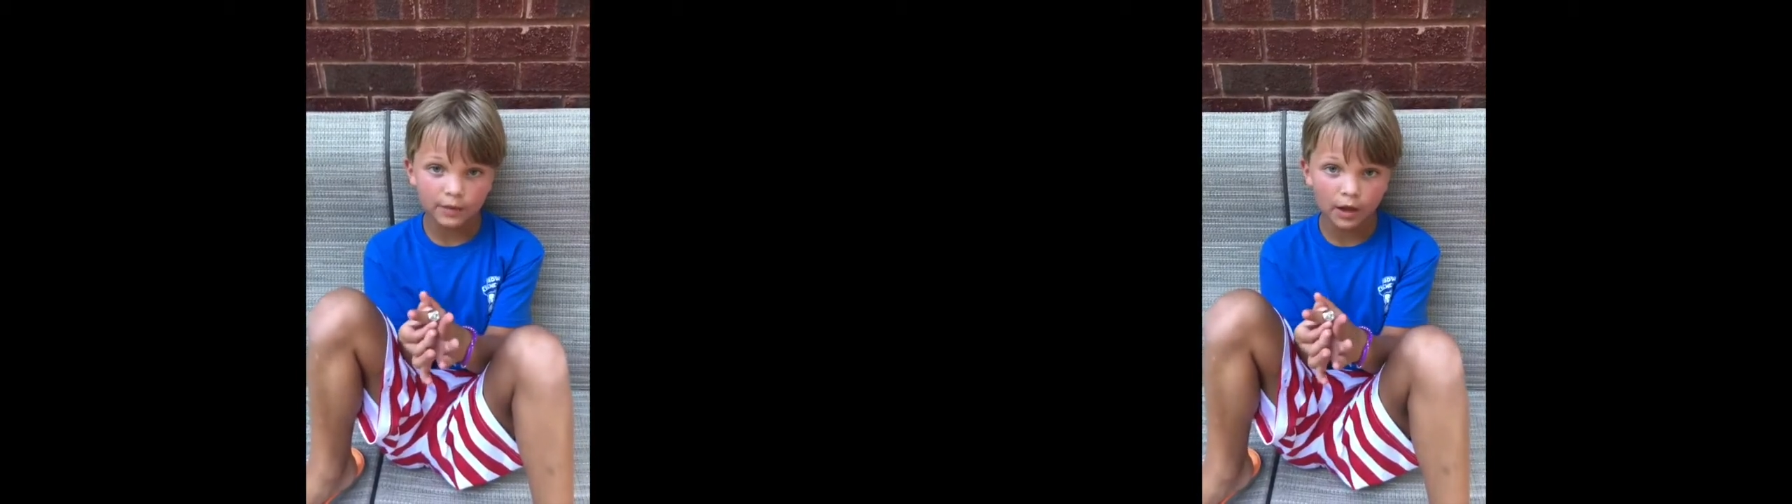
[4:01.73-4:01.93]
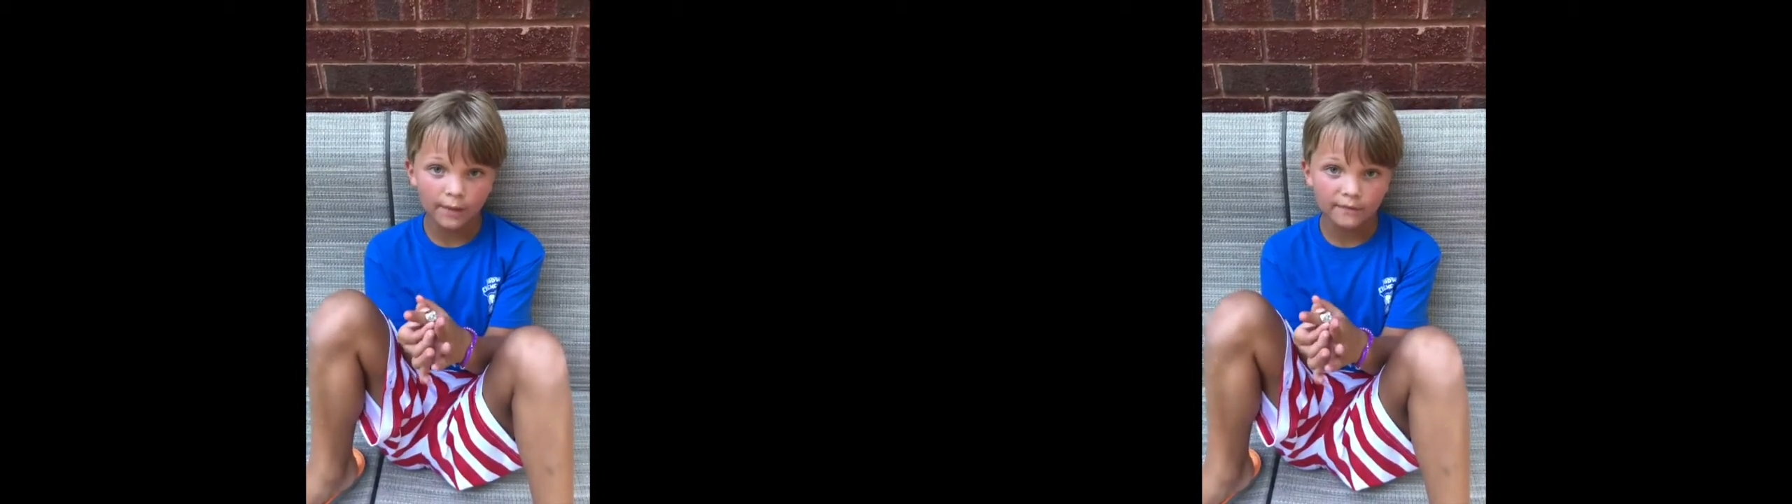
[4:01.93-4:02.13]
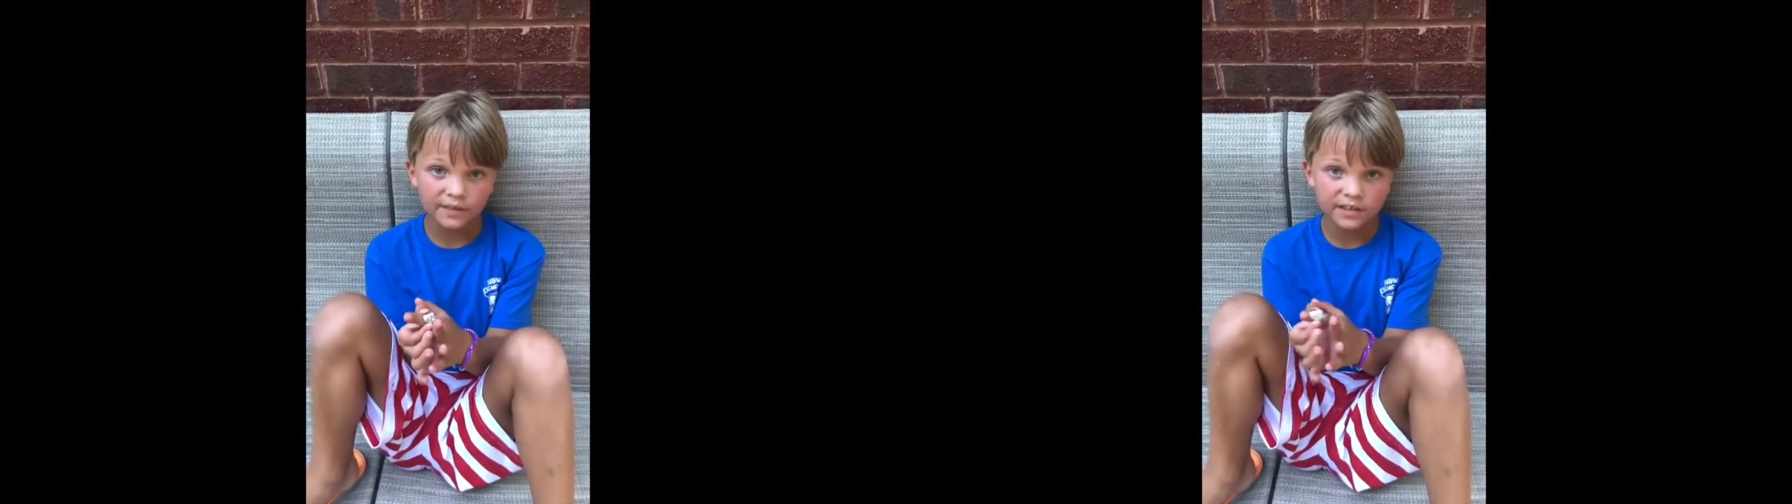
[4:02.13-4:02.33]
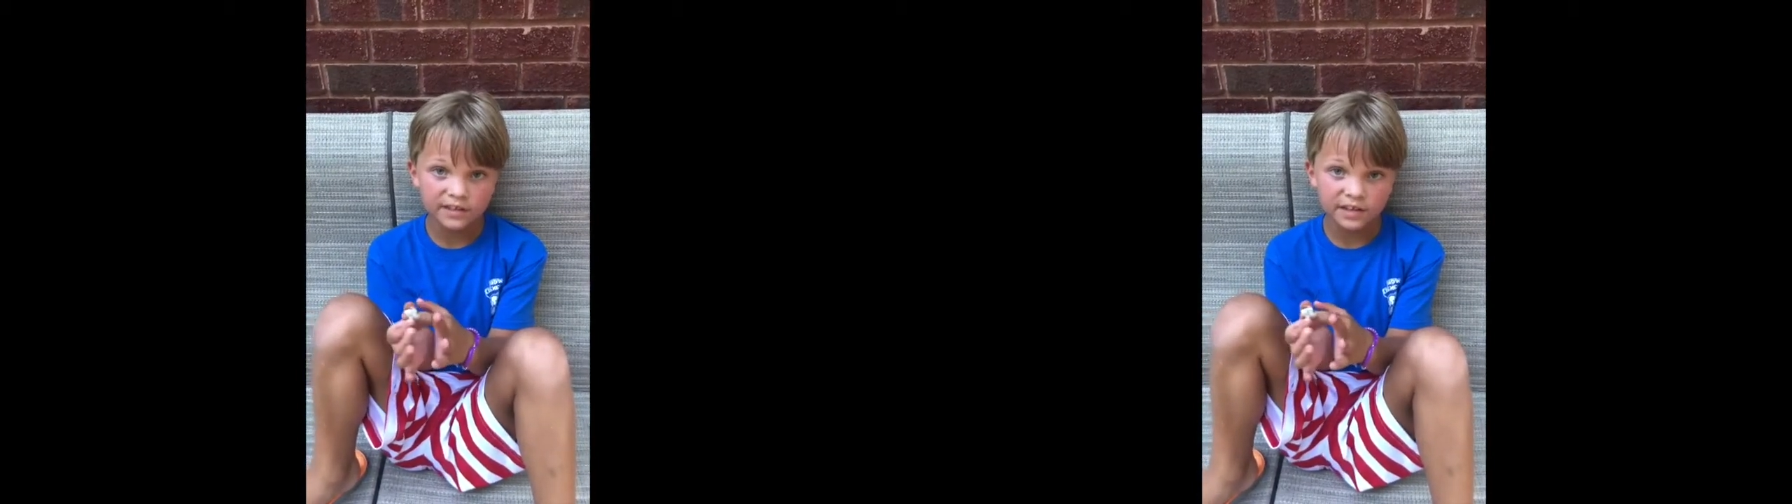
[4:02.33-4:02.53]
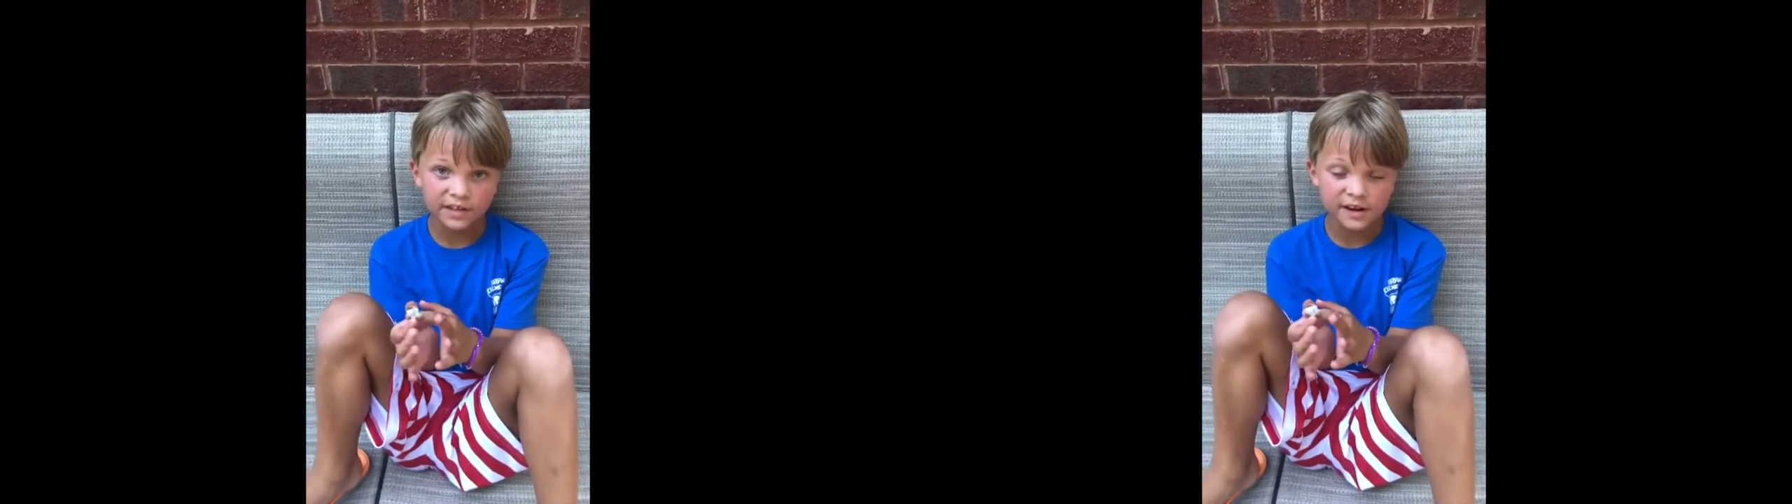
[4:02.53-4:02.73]

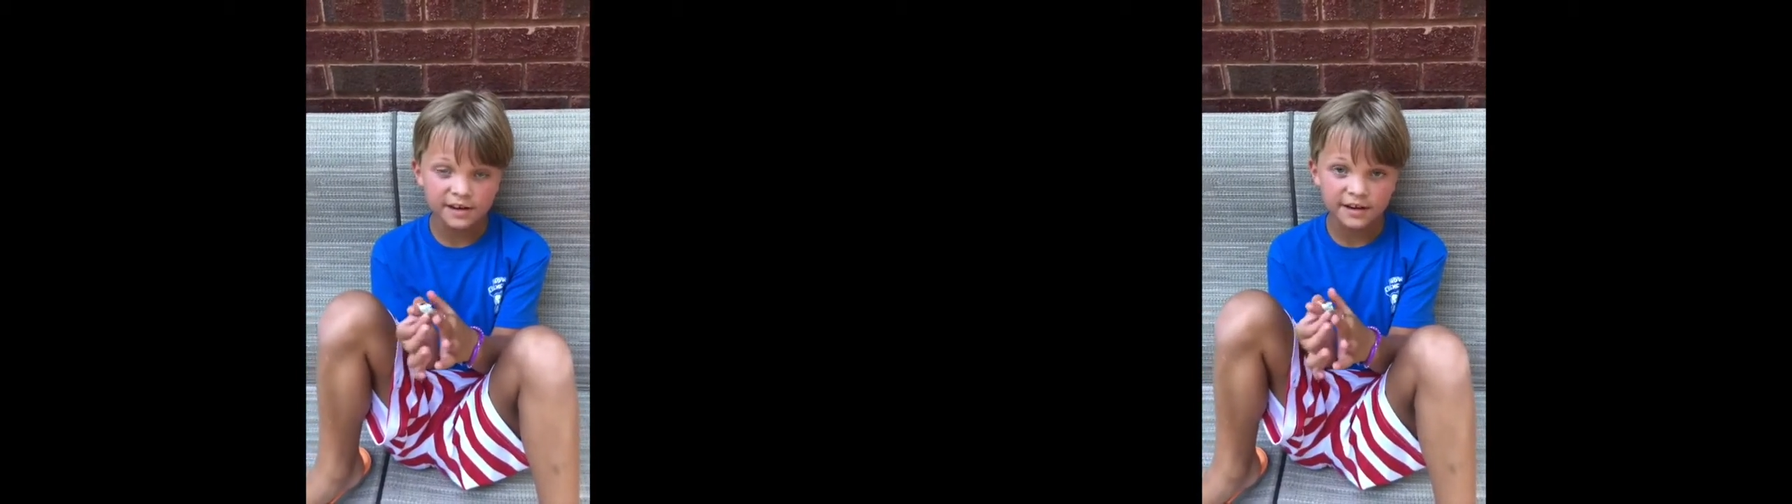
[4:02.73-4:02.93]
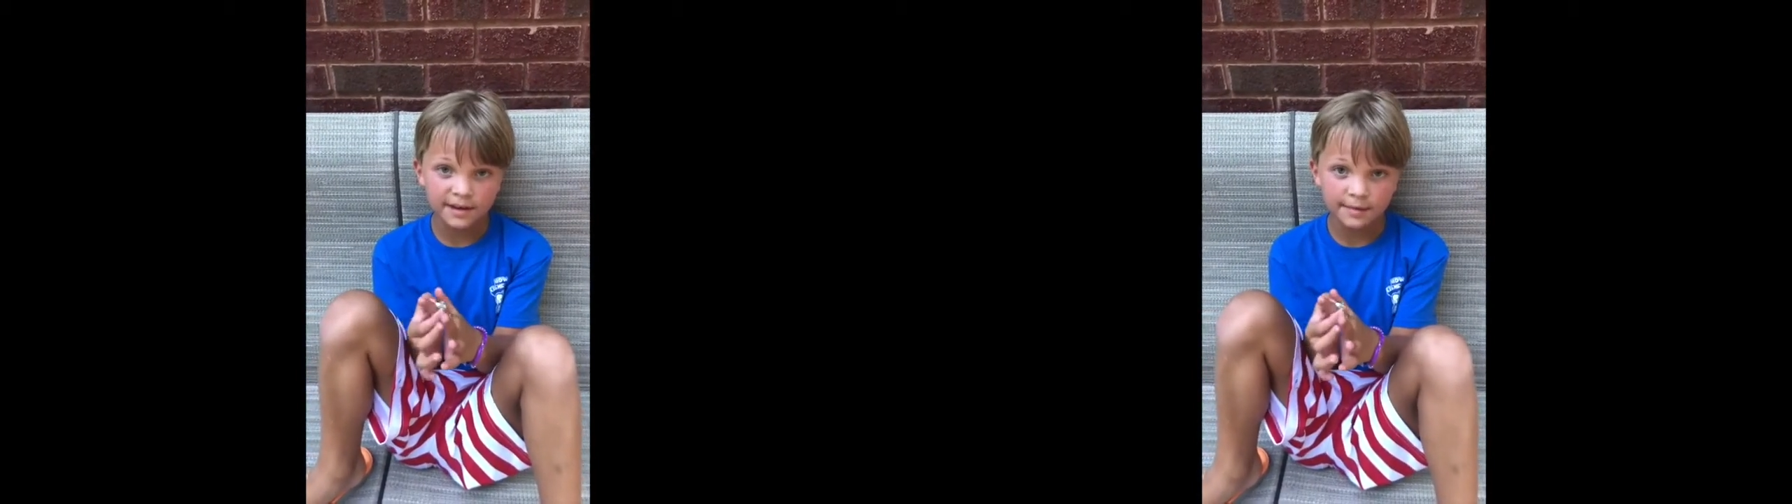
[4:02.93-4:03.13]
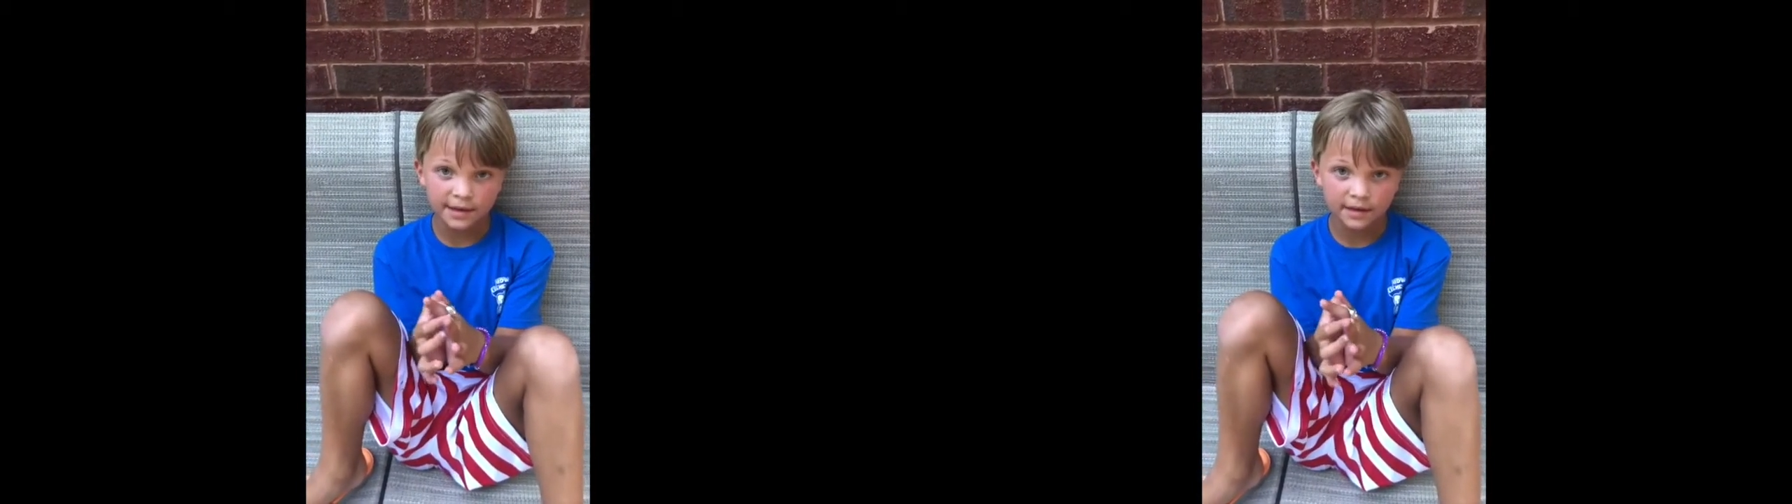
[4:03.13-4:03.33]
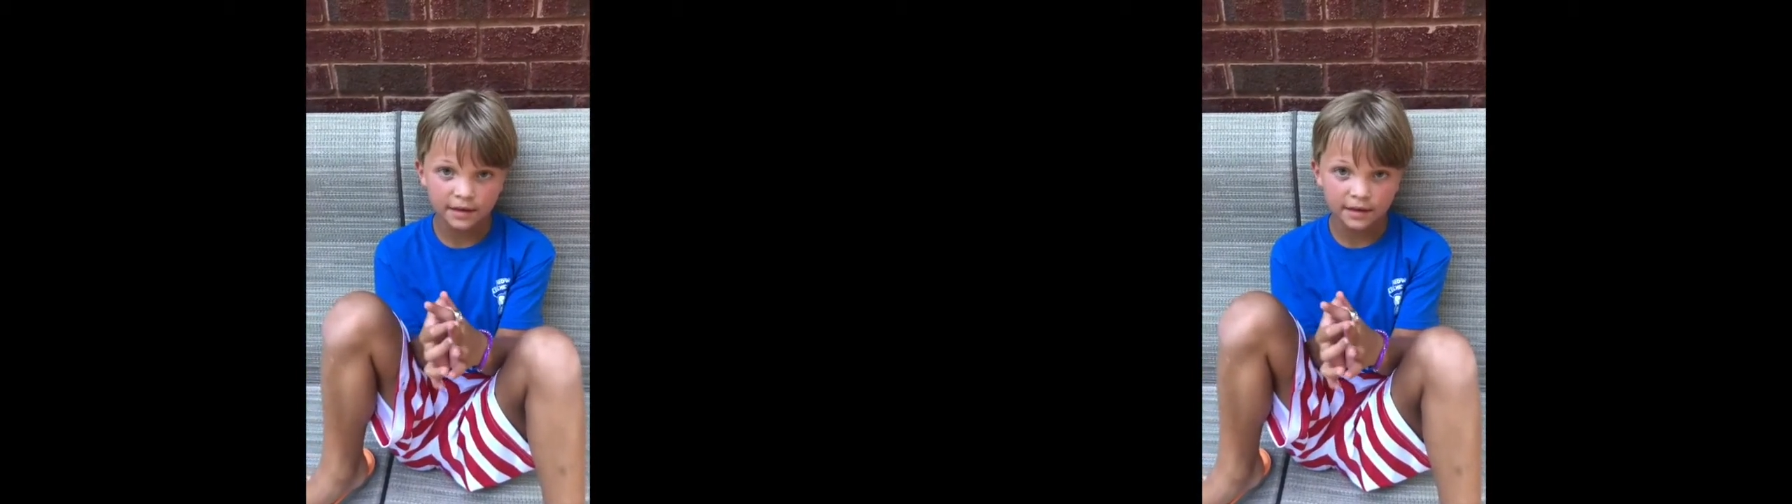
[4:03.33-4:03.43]
blobfish and an anemone.